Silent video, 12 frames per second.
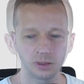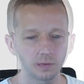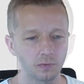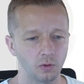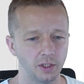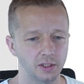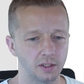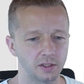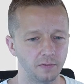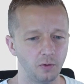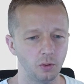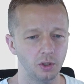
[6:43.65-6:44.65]
So for instance,
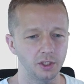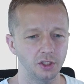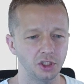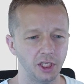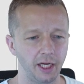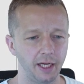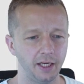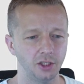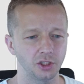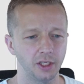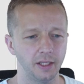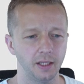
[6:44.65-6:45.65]
if we wanted to
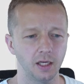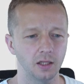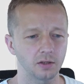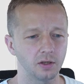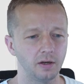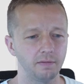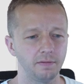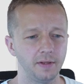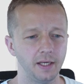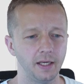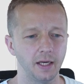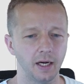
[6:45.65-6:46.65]
change the color of
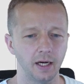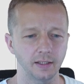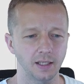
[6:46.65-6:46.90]
the uh,